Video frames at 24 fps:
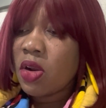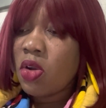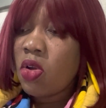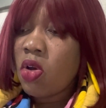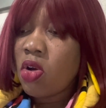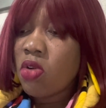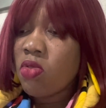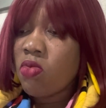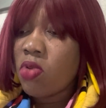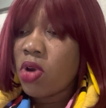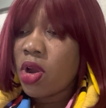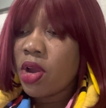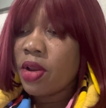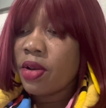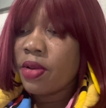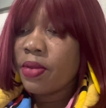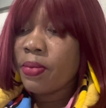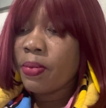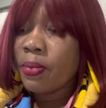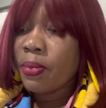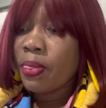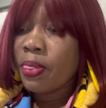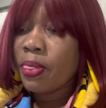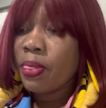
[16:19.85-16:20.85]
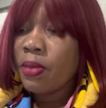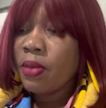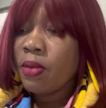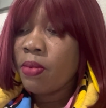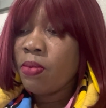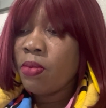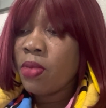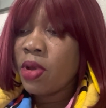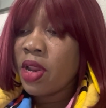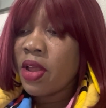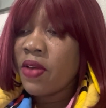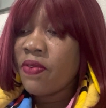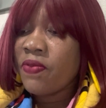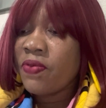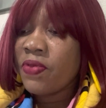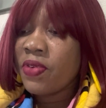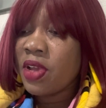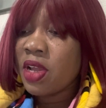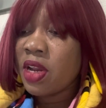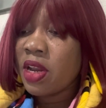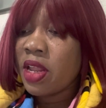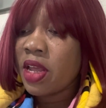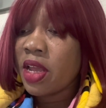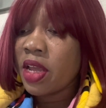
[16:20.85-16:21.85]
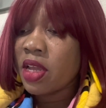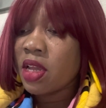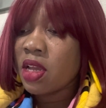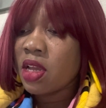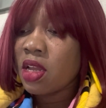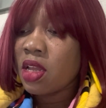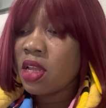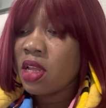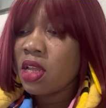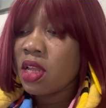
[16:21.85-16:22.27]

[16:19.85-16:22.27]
long one, but I felt like